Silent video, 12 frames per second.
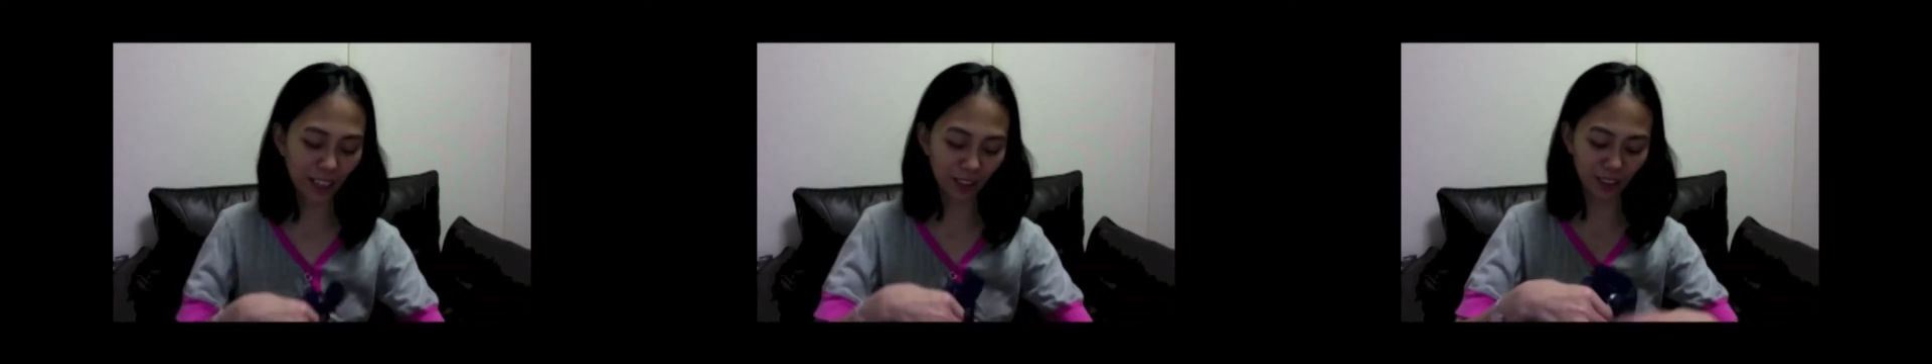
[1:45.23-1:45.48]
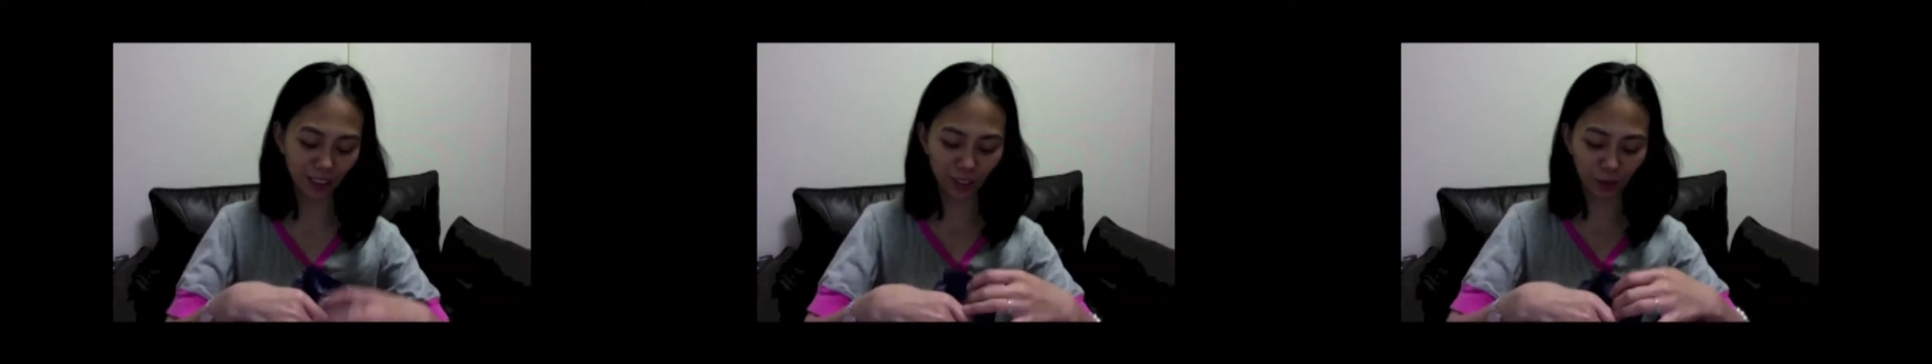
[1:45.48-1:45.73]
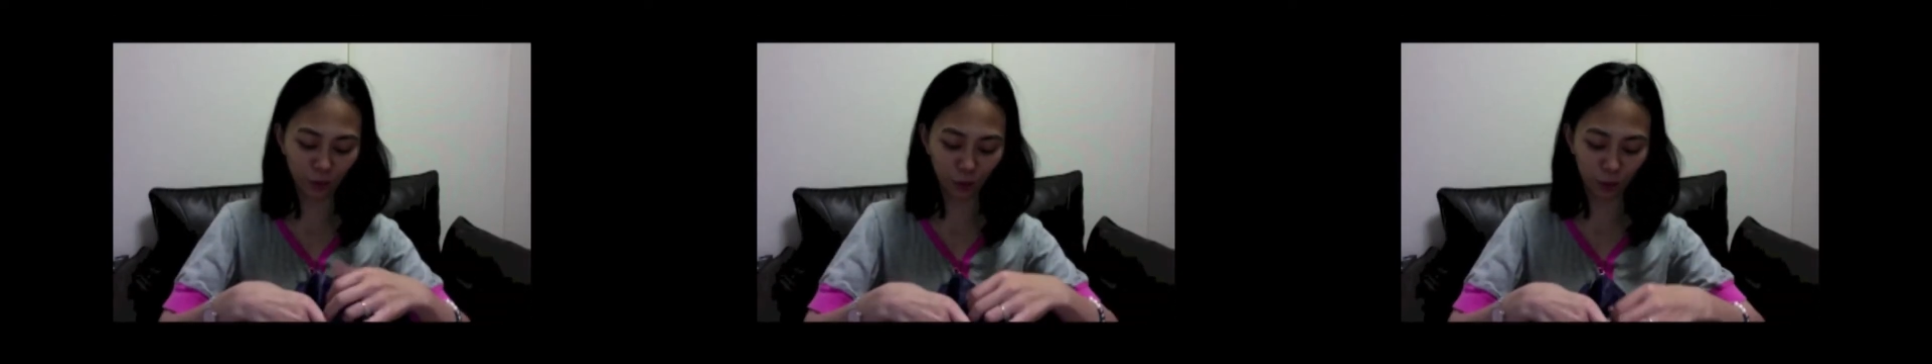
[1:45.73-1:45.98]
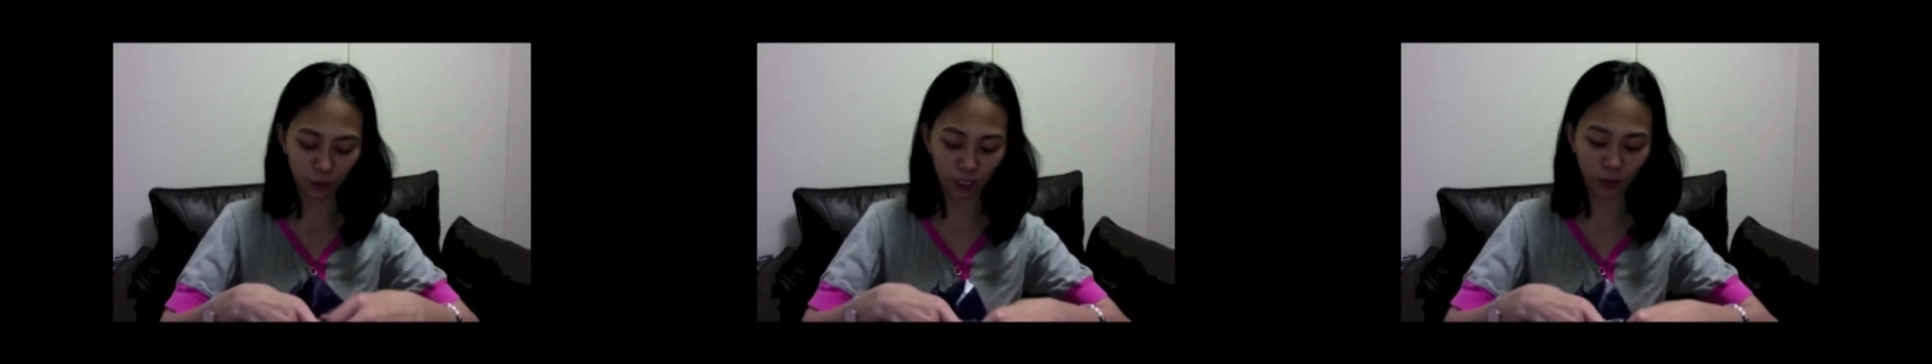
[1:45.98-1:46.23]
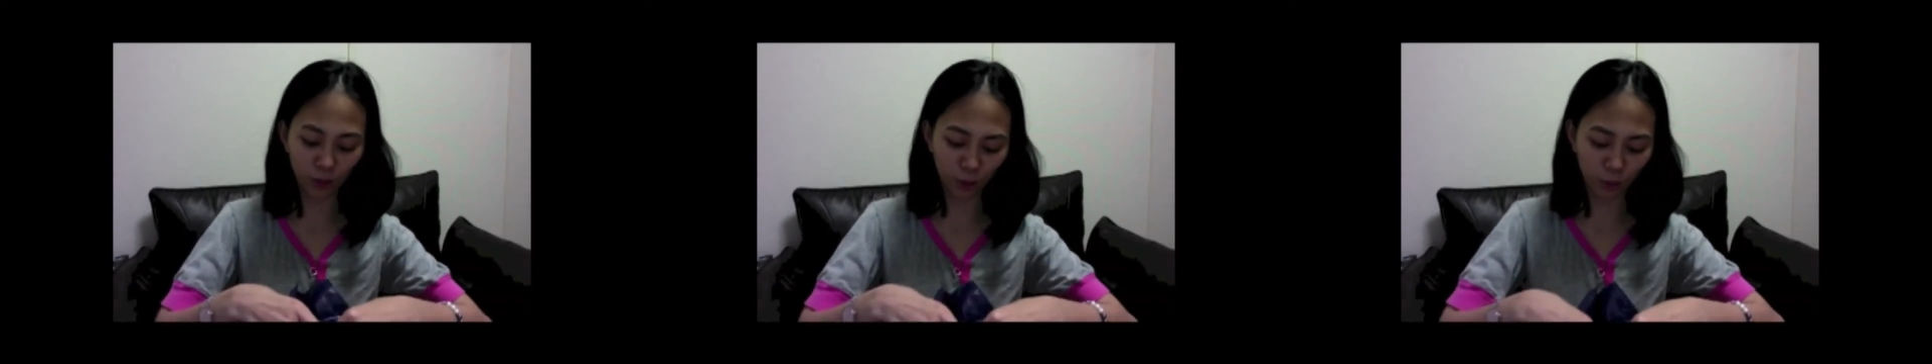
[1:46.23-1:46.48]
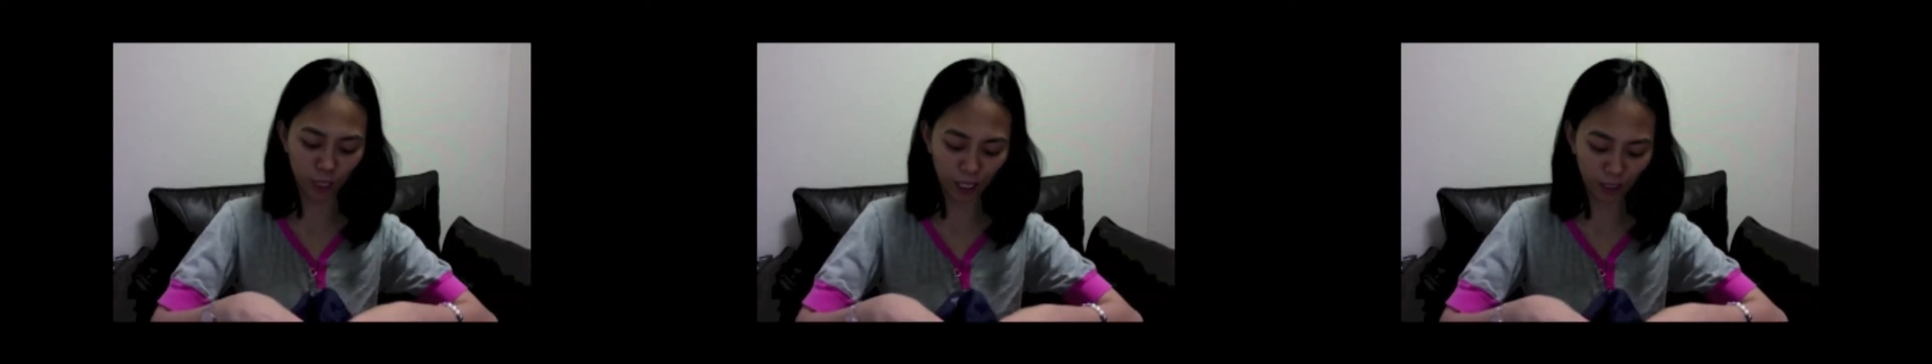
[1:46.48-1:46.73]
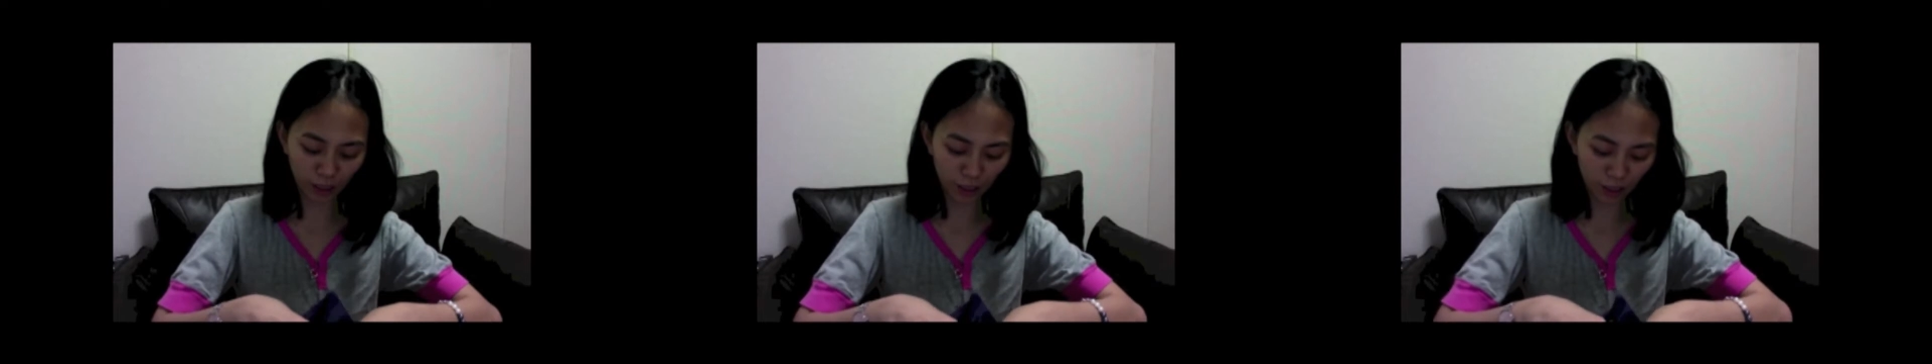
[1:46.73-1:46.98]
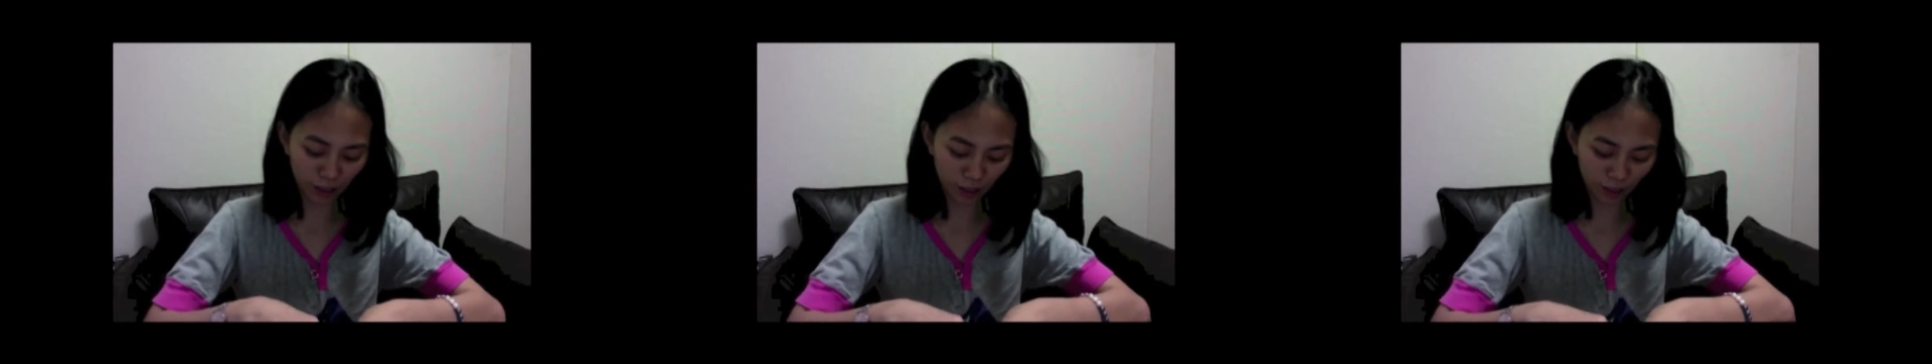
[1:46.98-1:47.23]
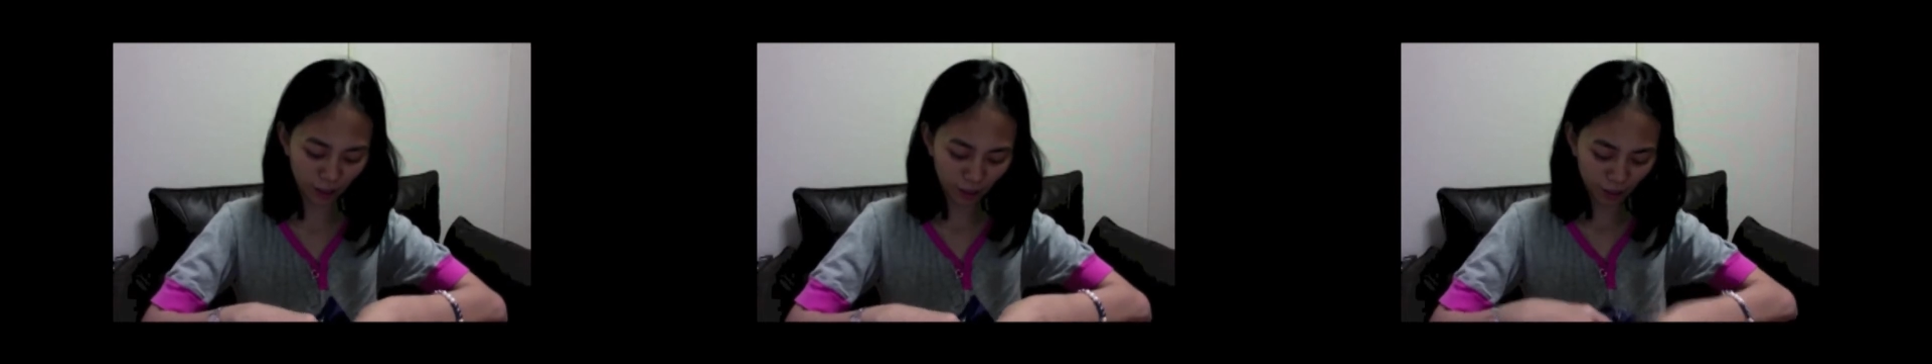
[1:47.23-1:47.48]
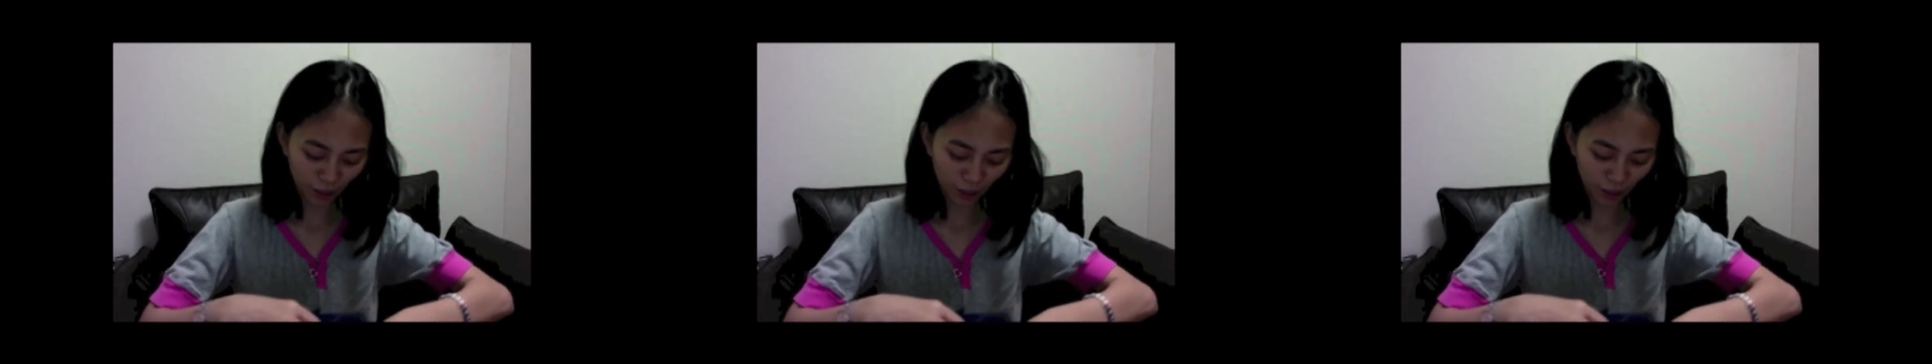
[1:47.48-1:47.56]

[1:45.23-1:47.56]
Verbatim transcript: I got this for my room box